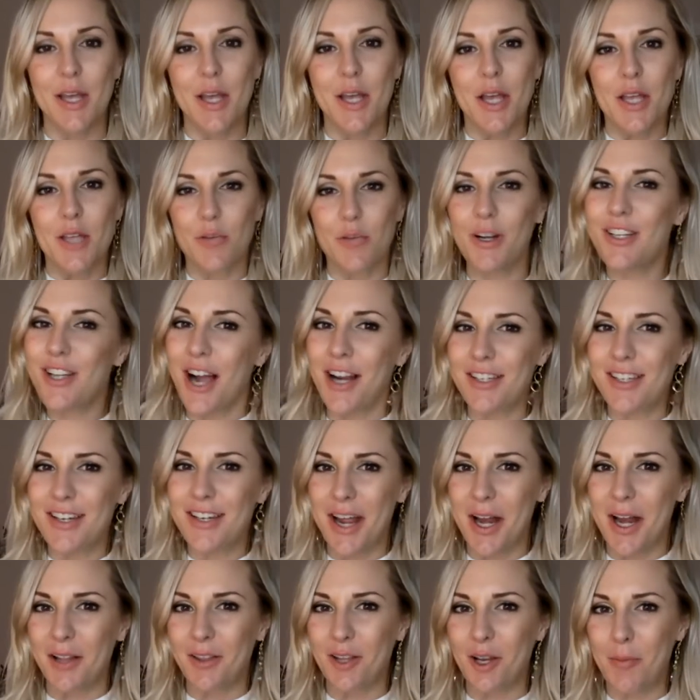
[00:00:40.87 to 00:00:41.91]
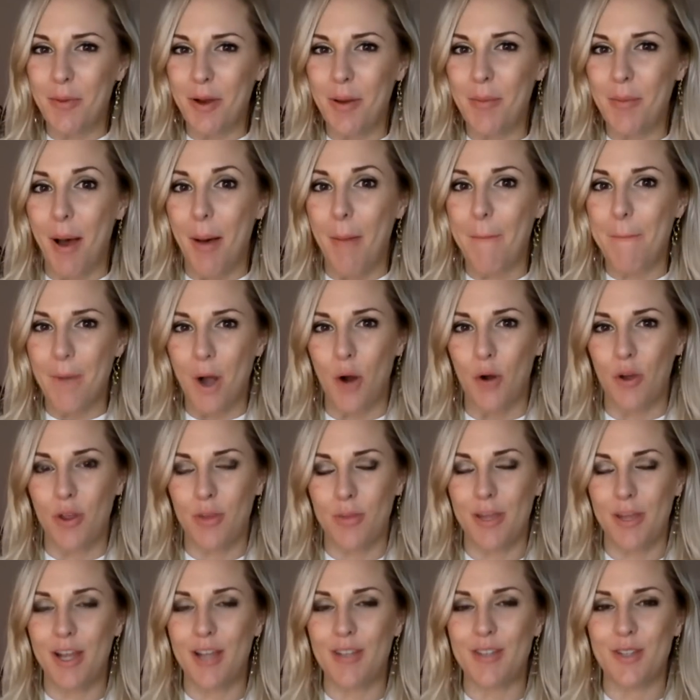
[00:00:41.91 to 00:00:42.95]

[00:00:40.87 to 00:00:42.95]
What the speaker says: So we're going to talk tonight a little bit about both, because